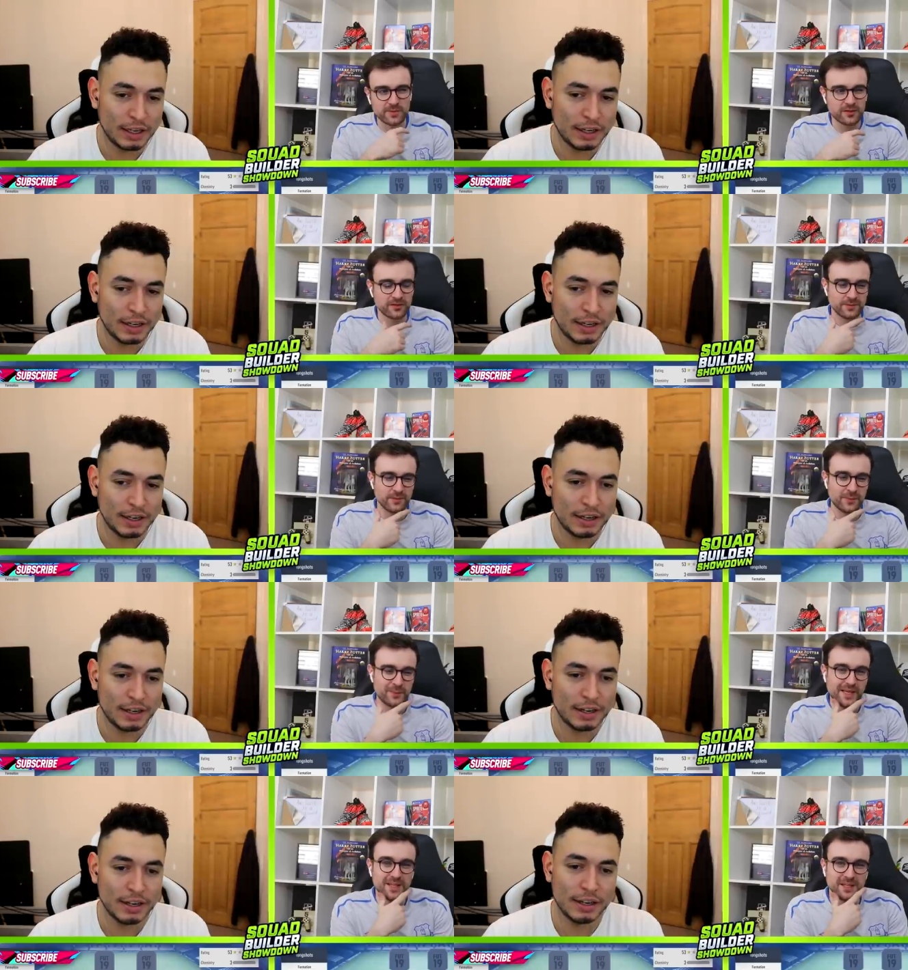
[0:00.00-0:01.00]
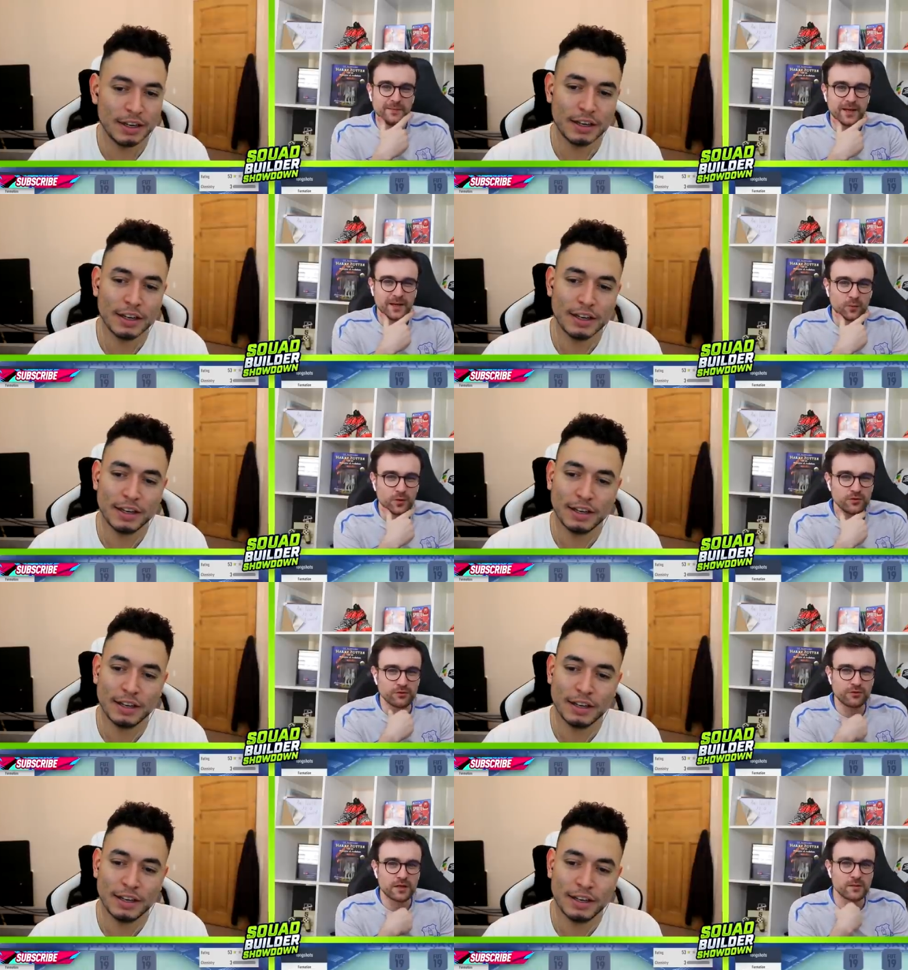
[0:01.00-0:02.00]
Speaker 1: you because I'm not picking them and I want you
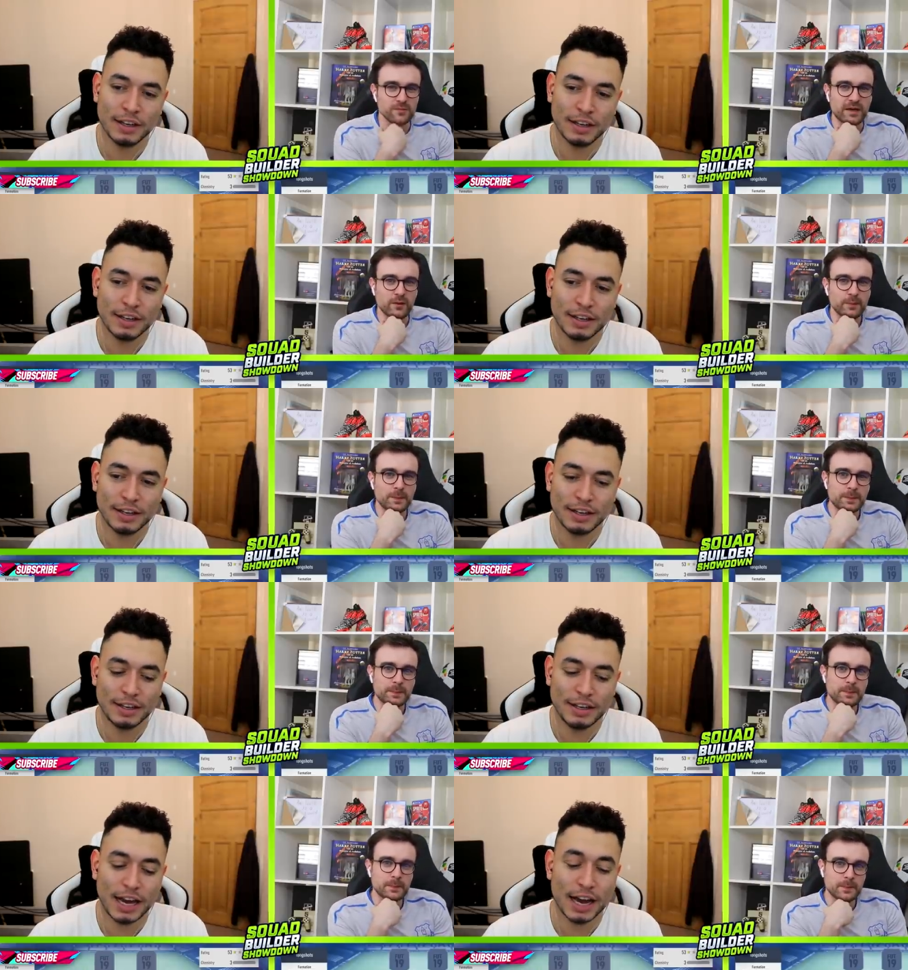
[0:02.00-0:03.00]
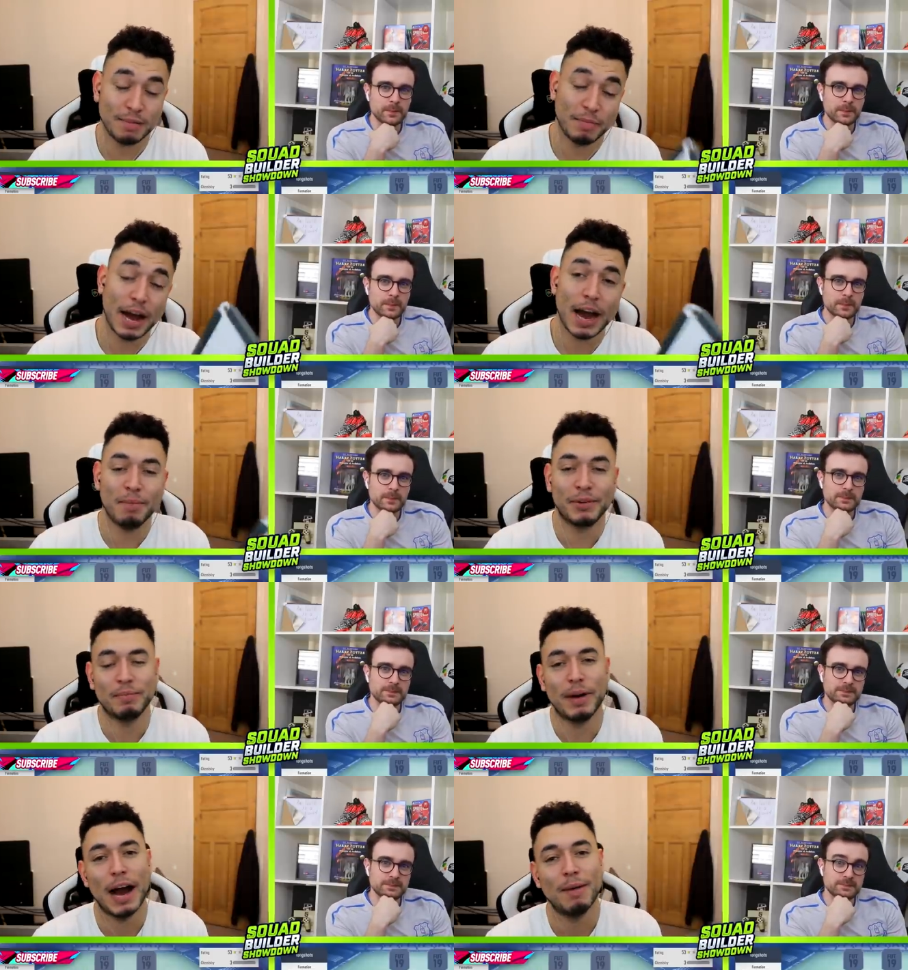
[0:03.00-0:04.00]
to write them down.
Speaker 2: Yeah,
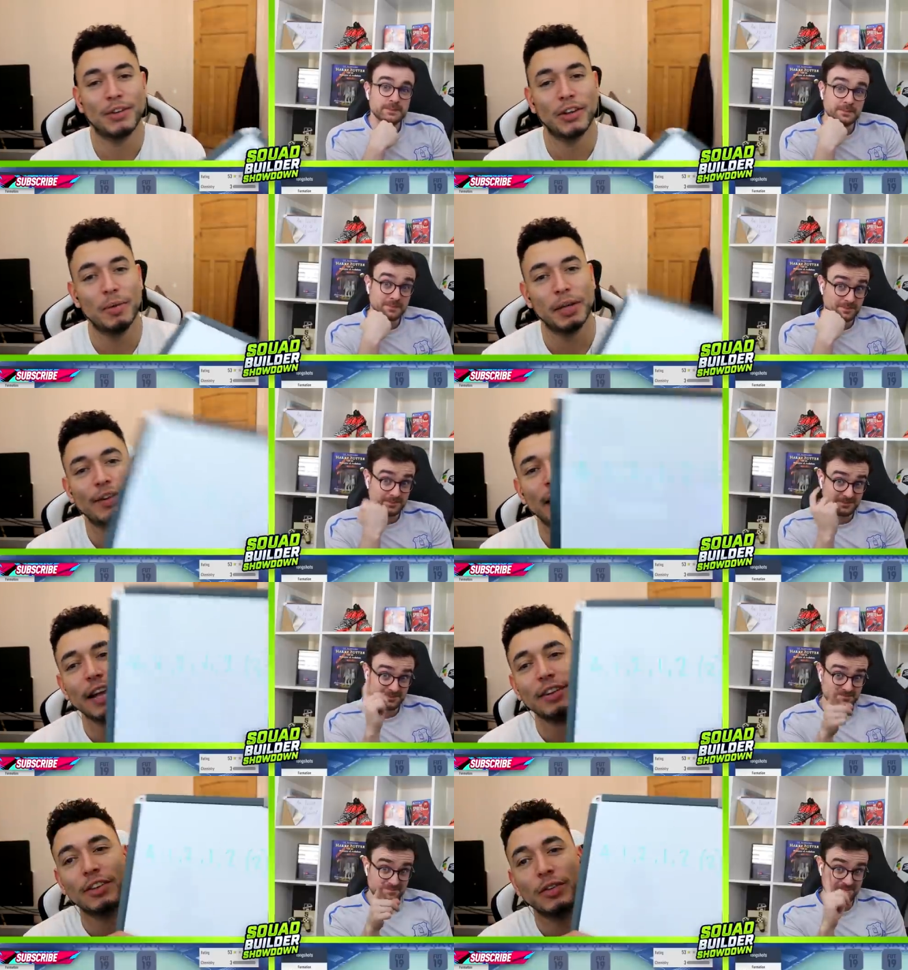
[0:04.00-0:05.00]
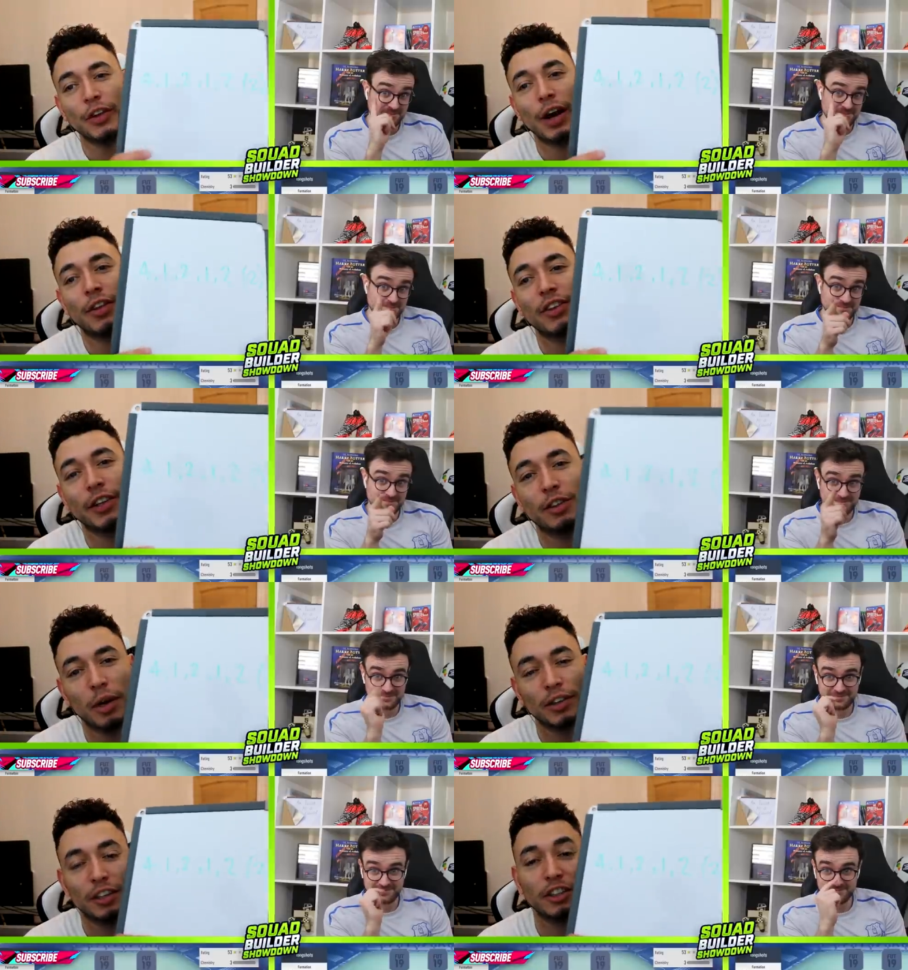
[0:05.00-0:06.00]
perhaps, perhaps so. But nevertheless, you know how the series
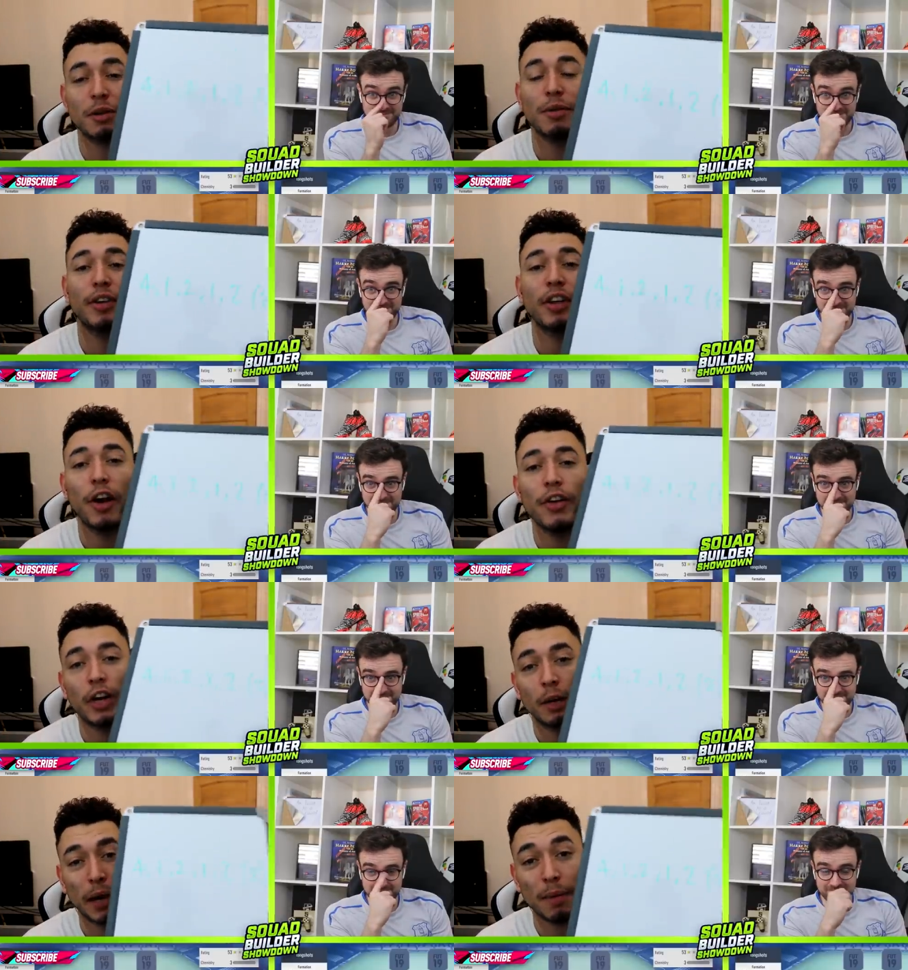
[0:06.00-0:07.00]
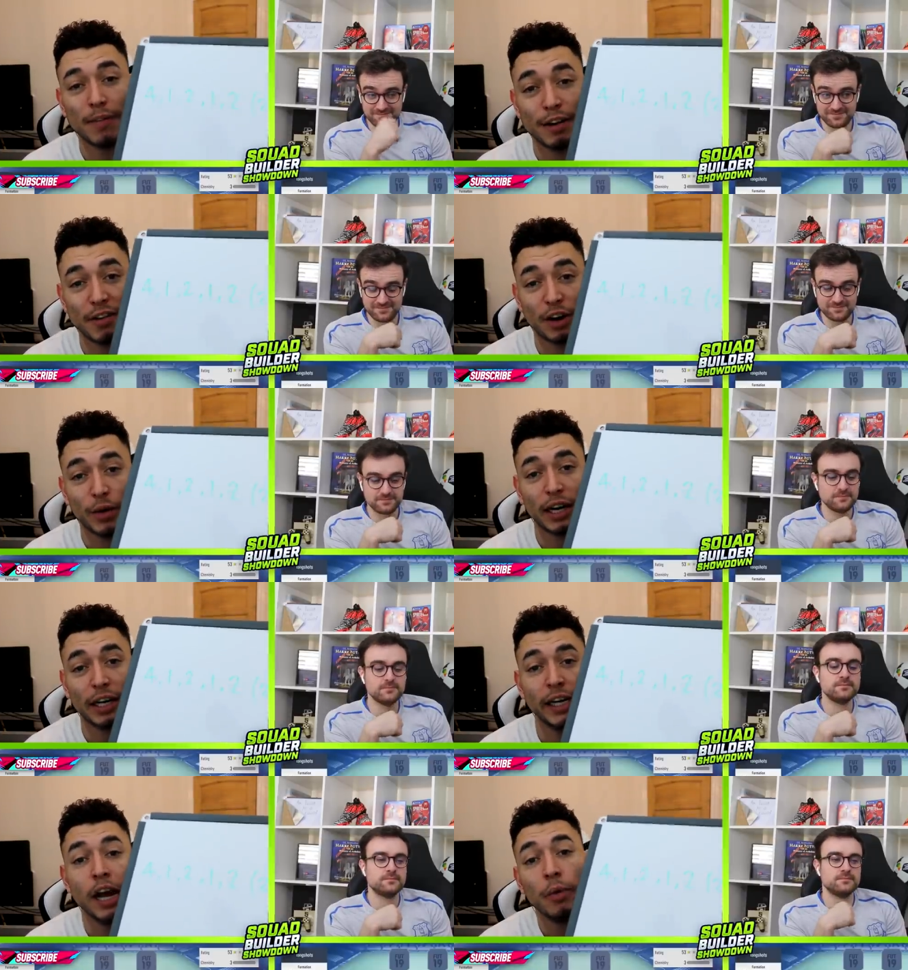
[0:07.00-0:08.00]
works, ladies and gentlemen. If you don't, you're going to pick it up very, very
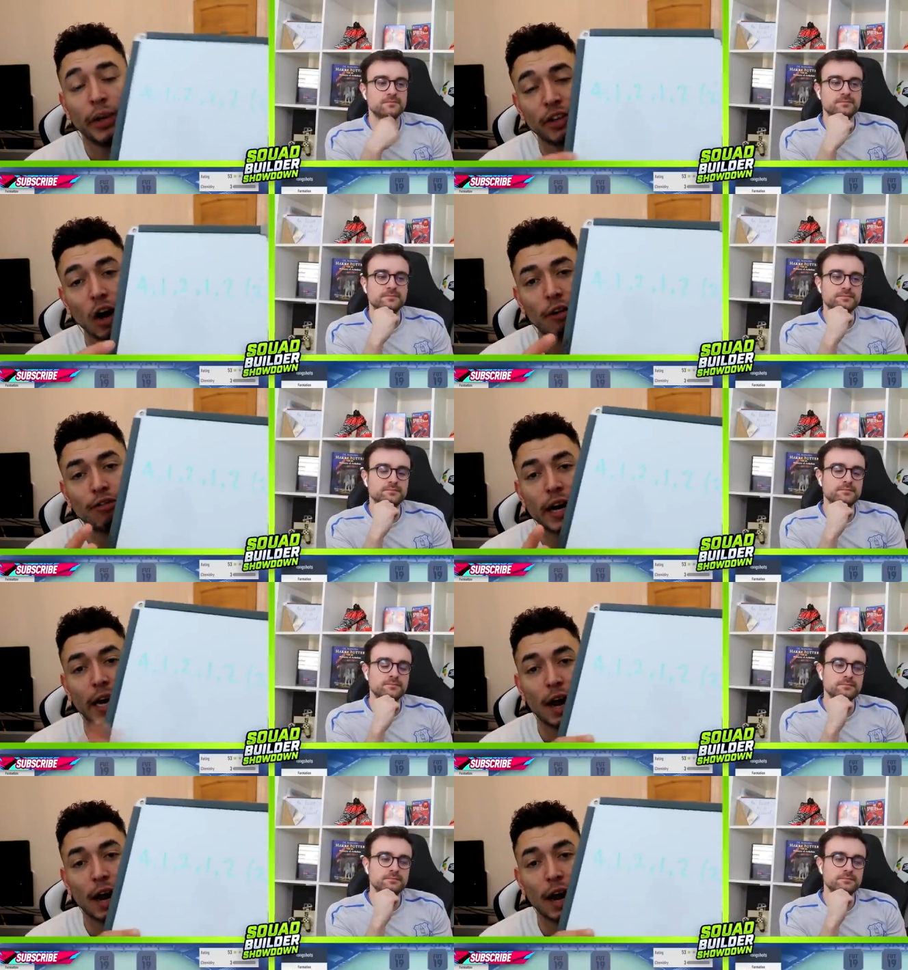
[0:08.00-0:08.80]
quickly. We start off right